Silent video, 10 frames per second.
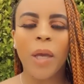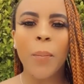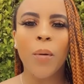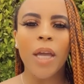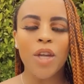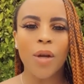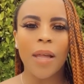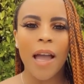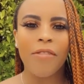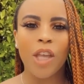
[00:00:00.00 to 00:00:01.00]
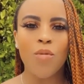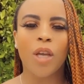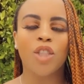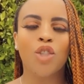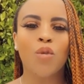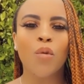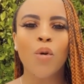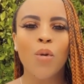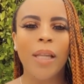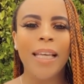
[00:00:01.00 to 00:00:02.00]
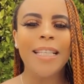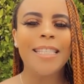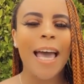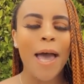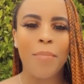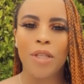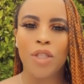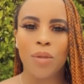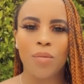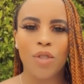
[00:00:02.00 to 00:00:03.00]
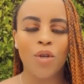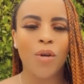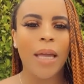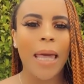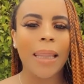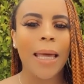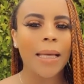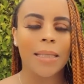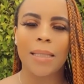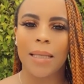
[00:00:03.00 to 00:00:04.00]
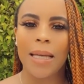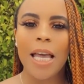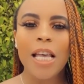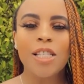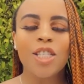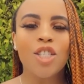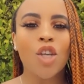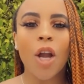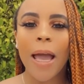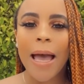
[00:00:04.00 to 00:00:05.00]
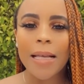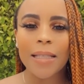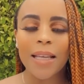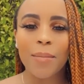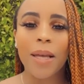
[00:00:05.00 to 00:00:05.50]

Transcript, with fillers: people in your life that you can truly tap into to create legacy start asking